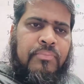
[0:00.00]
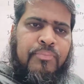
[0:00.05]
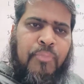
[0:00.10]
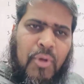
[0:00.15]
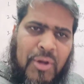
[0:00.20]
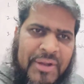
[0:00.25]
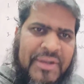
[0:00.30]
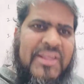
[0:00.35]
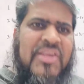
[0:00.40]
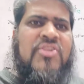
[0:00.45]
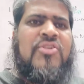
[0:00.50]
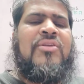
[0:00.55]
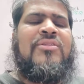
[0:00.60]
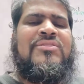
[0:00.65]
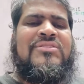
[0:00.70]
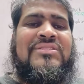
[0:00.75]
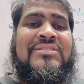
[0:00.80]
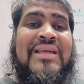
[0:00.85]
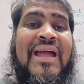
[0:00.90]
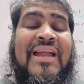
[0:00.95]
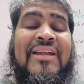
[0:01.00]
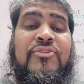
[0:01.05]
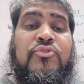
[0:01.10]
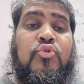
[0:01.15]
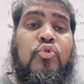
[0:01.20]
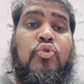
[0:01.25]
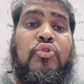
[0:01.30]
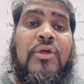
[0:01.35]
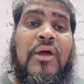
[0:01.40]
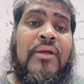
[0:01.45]
politicians and
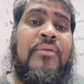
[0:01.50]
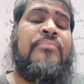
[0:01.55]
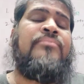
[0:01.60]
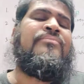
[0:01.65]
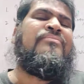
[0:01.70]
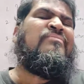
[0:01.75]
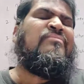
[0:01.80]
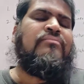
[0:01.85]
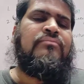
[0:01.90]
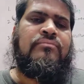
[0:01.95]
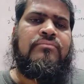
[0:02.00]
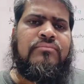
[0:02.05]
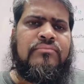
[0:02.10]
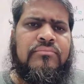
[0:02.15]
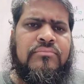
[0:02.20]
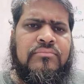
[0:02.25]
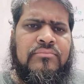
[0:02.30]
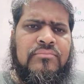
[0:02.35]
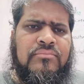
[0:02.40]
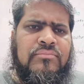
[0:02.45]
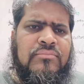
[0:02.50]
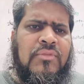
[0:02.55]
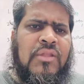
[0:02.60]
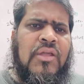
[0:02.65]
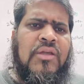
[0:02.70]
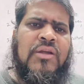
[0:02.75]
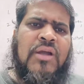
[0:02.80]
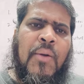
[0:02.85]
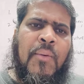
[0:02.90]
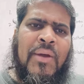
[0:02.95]
through
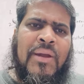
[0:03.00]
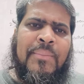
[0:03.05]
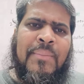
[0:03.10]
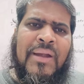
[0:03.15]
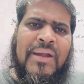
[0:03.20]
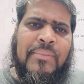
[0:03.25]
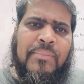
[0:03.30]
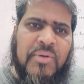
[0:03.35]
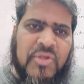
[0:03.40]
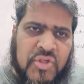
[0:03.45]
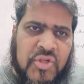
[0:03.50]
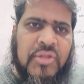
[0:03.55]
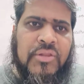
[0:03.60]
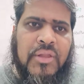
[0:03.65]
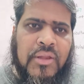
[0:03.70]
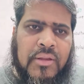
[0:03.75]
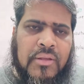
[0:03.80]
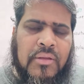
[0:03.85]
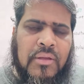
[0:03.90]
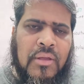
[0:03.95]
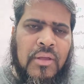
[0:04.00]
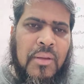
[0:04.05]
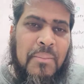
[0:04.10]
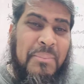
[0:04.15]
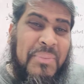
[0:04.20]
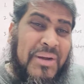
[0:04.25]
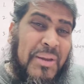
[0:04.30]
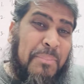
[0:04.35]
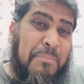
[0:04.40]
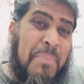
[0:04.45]
the government machinery.
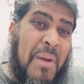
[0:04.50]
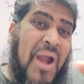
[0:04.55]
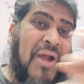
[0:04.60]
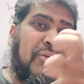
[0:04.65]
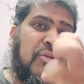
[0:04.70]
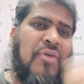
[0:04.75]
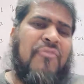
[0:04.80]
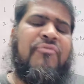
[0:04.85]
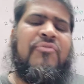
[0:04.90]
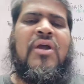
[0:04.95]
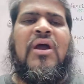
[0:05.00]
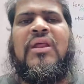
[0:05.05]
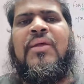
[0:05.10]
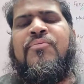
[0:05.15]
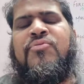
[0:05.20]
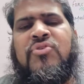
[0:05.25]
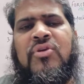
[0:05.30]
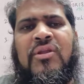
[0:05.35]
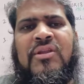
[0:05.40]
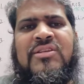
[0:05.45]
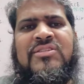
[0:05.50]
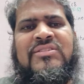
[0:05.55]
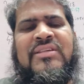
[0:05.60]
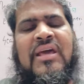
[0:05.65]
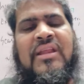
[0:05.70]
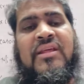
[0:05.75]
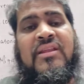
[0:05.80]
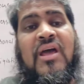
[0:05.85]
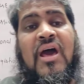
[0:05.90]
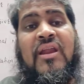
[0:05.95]
But a part of corruption is
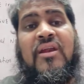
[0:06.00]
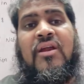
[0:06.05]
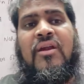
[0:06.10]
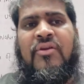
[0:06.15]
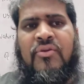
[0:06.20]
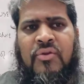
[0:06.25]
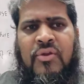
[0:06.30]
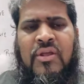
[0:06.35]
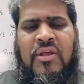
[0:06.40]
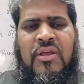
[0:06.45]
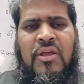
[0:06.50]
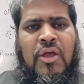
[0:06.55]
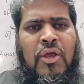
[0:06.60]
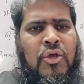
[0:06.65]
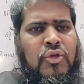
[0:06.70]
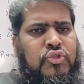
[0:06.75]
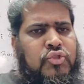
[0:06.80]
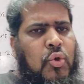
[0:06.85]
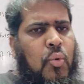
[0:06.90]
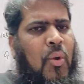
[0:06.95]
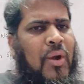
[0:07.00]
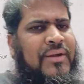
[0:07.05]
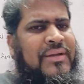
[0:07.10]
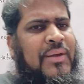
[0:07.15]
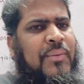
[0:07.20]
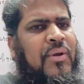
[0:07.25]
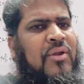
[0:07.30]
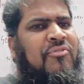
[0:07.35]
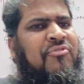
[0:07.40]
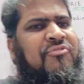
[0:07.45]
there in our country. So
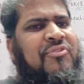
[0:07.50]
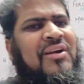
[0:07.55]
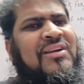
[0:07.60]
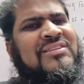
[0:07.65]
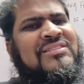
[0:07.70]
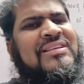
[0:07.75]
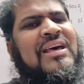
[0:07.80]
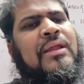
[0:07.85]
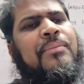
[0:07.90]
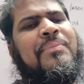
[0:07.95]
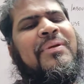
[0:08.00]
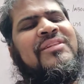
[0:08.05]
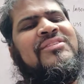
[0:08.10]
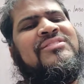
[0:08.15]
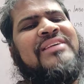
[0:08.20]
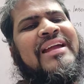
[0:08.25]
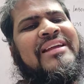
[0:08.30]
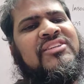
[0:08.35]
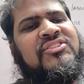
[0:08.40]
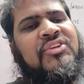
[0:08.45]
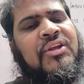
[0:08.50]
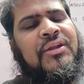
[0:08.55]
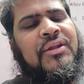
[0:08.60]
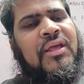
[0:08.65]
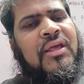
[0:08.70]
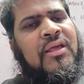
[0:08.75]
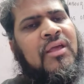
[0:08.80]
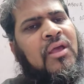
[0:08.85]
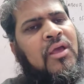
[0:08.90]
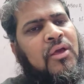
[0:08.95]
whatever funds are being sanctioned,
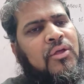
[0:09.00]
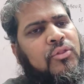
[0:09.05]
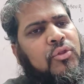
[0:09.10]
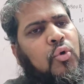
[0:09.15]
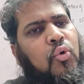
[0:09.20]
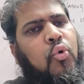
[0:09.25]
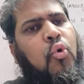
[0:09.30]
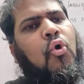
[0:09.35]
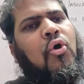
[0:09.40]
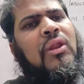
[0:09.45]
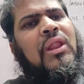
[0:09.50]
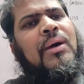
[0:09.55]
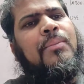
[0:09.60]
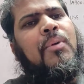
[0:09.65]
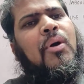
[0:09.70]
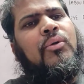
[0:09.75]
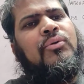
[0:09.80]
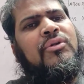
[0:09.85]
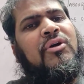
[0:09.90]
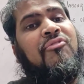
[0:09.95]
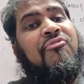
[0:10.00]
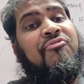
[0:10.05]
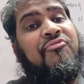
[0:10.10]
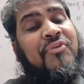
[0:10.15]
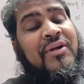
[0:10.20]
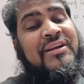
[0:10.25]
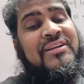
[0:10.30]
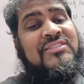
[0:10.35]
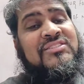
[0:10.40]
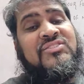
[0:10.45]
the whole amount of
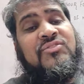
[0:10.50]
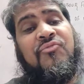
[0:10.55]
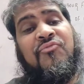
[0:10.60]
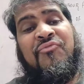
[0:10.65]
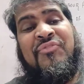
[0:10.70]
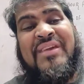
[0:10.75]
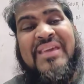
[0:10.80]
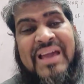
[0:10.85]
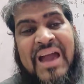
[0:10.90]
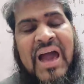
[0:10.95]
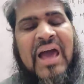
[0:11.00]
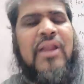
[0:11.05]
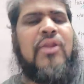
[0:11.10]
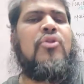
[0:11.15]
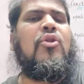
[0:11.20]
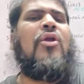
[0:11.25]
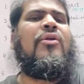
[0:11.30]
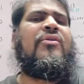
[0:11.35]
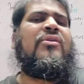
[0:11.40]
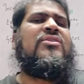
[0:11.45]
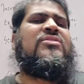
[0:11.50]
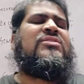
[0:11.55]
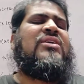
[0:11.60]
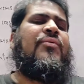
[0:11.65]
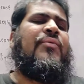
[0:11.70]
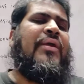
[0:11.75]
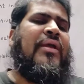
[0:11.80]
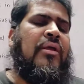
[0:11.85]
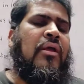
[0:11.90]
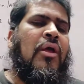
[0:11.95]
funds we are not
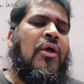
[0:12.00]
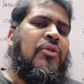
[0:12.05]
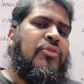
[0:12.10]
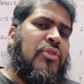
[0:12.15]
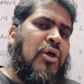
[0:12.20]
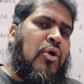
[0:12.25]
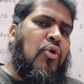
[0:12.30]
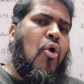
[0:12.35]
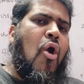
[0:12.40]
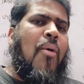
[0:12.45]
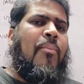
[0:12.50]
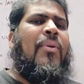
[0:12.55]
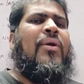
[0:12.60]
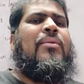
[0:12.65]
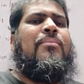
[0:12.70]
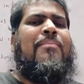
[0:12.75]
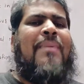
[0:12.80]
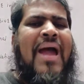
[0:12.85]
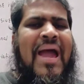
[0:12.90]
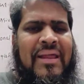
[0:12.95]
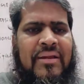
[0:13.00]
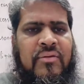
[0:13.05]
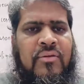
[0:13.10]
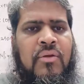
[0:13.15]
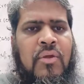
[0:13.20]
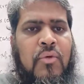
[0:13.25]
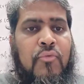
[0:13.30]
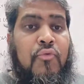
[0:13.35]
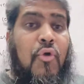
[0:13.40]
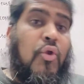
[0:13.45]
receiving. The common man
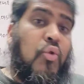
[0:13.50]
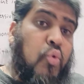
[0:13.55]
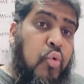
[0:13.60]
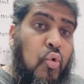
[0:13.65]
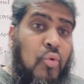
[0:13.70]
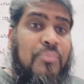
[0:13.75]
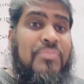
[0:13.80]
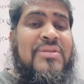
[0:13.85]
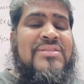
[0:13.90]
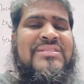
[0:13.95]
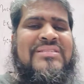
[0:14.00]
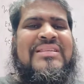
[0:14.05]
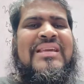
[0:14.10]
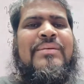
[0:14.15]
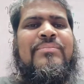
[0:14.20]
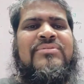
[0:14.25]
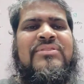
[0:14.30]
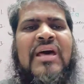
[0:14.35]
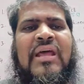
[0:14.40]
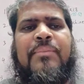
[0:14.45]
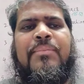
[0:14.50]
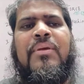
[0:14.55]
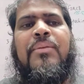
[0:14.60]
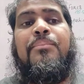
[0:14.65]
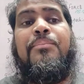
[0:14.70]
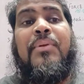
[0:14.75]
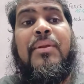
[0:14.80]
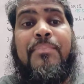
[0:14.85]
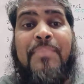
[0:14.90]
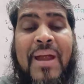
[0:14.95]
for whom the schemes are
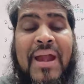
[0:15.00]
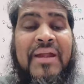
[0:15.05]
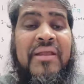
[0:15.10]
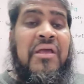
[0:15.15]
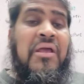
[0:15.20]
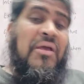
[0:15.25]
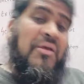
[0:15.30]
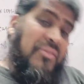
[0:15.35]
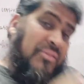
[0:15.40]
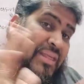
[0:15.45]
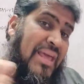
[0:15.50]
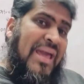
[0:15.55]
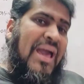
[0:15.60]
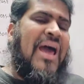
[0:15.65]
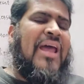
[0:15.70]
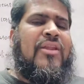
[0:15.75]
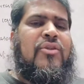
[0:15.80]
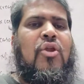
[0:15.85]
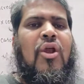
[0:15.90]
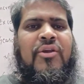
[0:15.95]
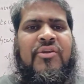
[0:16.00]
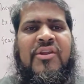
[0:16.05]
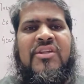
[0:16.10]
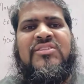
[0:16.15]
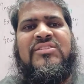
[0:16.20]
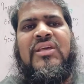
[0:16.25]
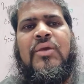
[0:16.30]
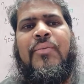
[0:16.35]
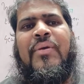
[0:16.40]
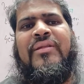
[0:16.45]
being prepared, they are not
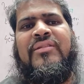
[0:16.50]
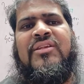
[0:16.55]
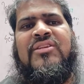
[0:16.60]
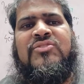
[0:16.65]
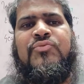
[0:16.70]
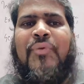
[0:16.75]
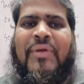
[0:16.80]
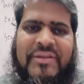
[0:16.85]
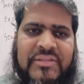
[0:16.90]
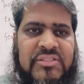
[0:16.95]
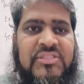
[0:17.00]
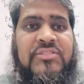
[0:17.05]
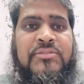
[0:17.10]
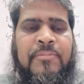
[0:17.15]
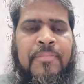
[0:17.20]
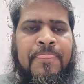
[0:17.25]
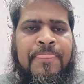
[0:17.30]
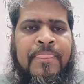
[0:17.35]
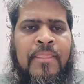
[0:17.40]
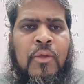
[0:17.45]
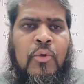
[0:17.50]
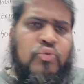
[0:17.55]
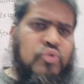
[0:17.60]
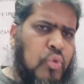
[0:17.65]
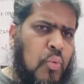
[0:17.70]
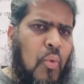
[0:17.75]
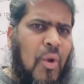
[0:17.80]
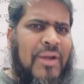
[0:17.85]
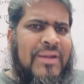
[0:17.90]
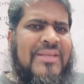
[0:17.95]
receiving these funds.
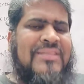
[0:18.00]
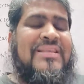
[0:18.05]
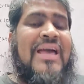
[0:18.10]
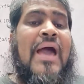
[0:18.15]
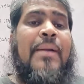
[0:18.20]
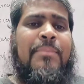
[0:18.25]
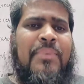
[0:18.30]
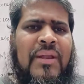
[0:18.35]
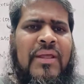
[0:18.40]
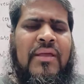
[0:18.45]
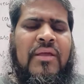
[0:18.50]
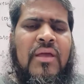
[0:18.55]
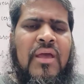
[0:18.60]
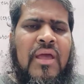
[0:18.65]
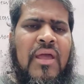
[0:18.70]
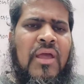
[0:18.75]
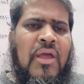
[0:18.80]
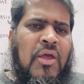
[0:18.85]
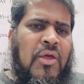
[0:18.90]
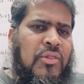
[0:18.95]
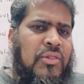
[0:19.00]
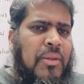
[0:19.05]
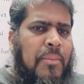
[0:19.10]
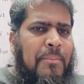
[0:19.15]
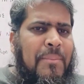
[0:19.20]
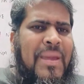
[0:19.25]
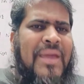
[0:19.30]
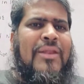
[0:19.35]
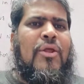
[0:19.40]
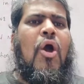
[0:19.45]
So what is happening? The
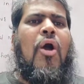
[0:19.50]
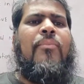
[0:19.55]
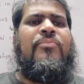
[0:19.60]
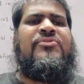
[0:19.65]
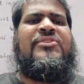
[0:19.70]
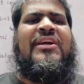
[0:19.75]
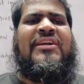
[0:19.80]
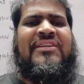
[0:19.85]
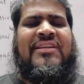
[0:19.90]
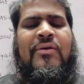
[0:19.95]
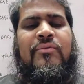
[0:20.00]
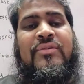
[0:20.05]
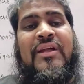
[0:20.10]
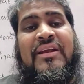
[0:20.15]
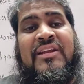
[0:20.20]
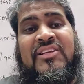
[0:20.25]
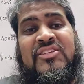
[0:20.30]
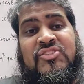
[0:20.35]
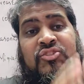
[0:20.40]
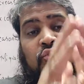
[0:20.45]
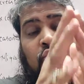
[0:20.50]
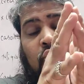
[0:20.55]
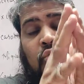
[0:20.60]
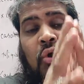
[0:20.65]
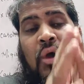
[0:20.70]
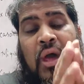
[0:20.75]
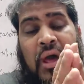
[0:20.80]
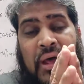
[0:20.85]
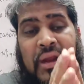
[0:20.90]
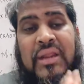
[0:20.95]
main objective, that is
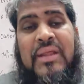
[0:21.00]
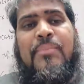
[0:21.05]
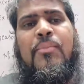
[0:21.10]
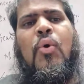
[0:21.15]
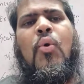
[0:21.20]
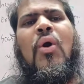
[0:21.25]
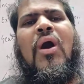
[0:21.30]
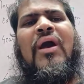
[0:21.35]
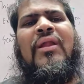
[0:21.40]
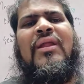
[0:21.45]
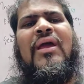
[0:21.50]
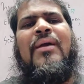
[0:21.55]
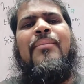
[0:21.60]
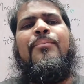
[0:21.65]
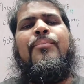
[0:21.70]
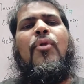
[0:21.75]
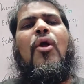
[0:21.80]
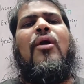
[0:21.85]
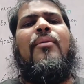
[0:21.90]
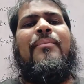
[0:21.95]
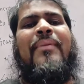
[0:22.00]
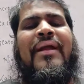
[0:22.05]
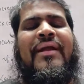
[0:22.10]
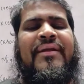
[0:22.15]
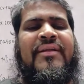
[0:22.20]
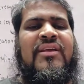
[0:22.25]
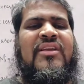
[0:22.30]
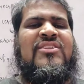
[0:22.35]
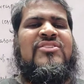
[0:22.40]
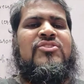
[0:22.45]
to remove
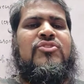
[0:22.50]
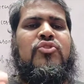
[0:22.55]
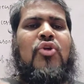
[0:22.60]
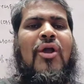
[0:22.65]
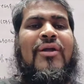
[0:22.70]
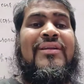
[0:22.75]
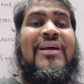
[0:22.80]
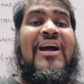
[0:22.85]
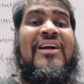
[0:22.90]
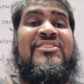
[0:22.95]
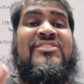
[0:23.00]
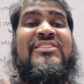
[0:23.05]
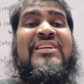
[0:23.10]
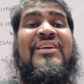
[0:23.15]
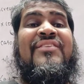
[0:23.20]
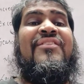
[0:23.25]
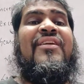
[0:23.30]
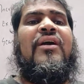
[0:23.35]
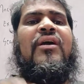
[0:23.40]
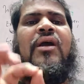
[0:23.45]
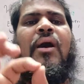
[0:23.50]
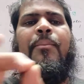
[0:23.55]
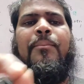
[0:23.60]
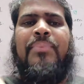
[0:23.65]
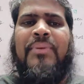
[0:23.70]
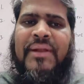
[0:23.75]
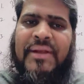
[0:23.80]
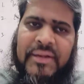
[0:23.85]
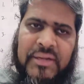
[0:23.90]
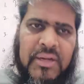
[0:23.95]
unemployment, is not achieved
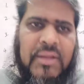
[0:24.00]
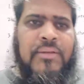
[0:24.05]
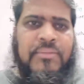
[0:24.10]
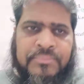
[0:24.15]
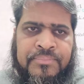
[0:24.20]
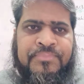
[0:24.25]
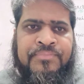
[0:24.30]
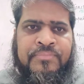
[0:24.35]
completely.